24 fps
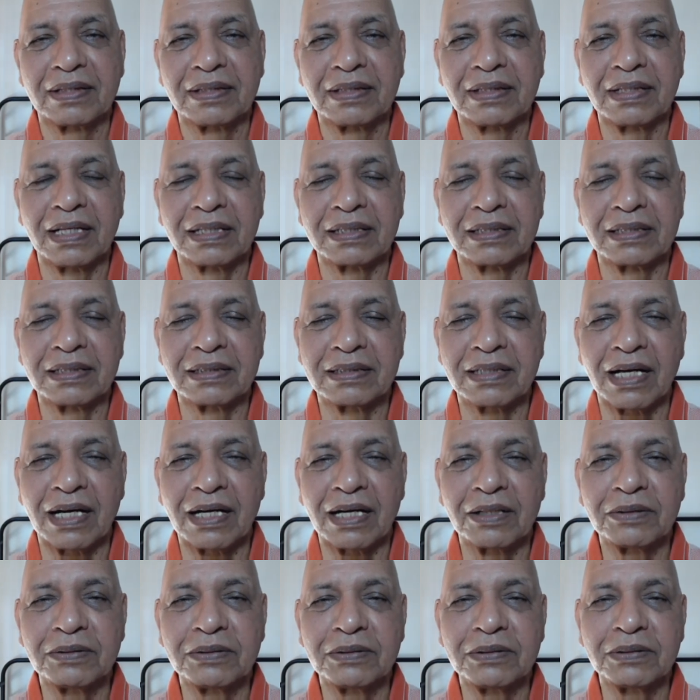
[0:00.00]
That is
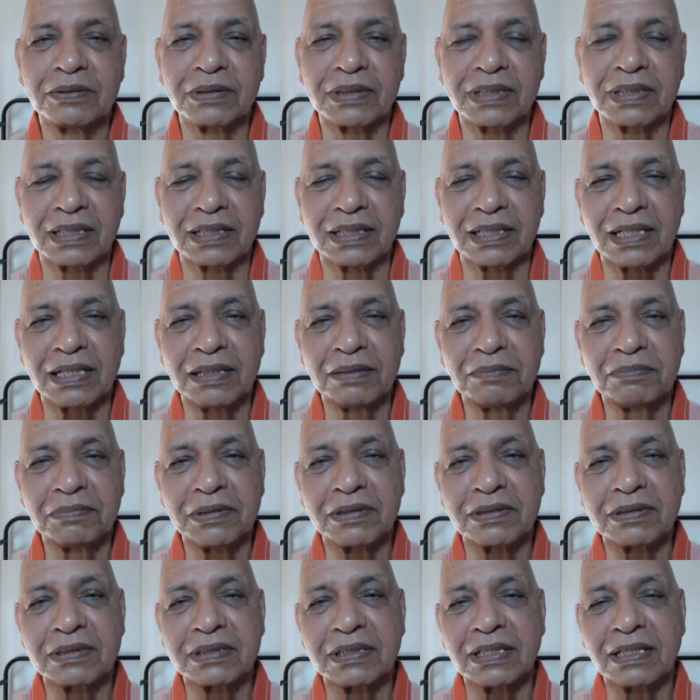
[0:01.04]
how you can help
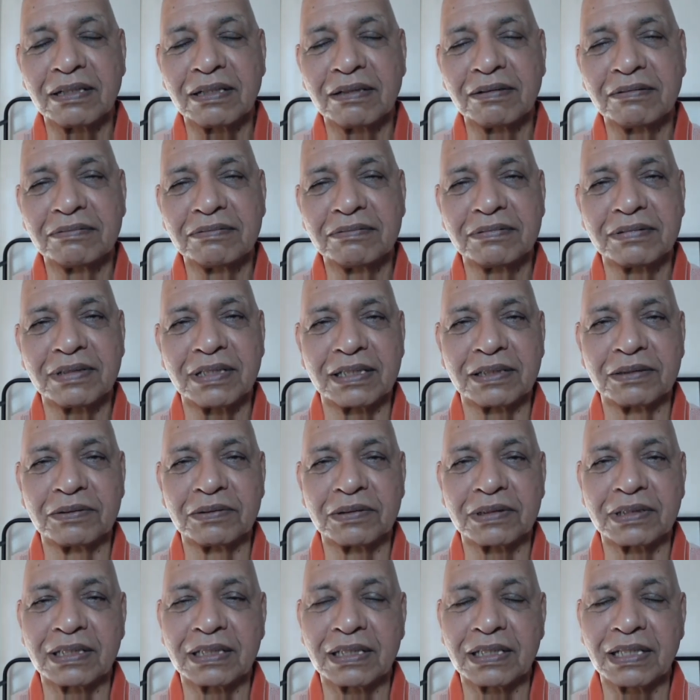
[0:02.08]
yourself and you
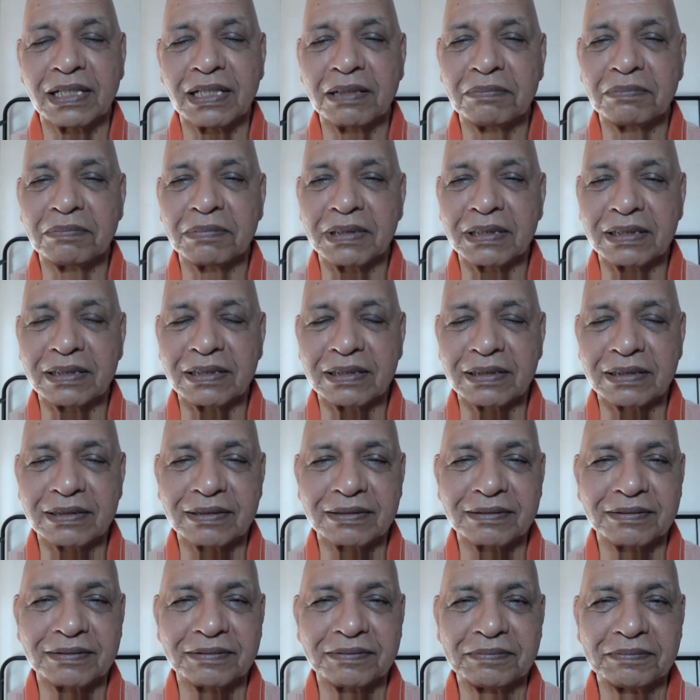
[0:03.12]
can help
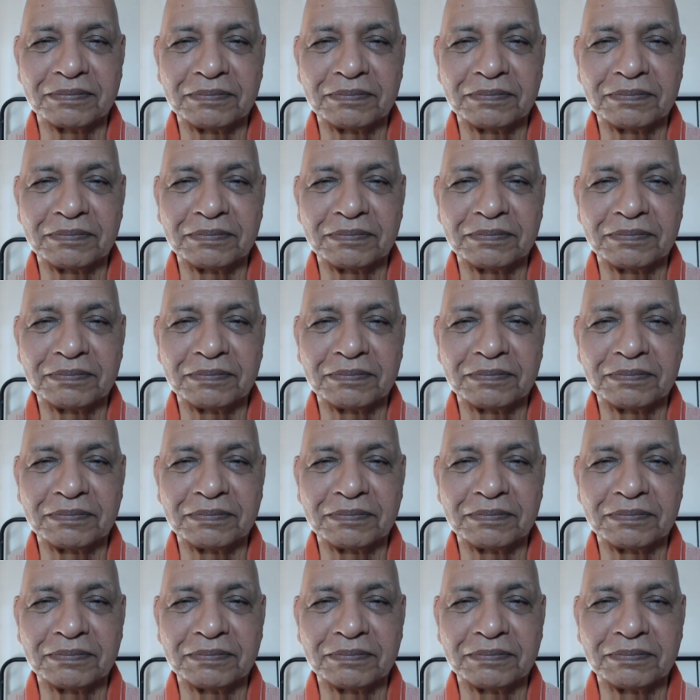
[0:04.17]
others.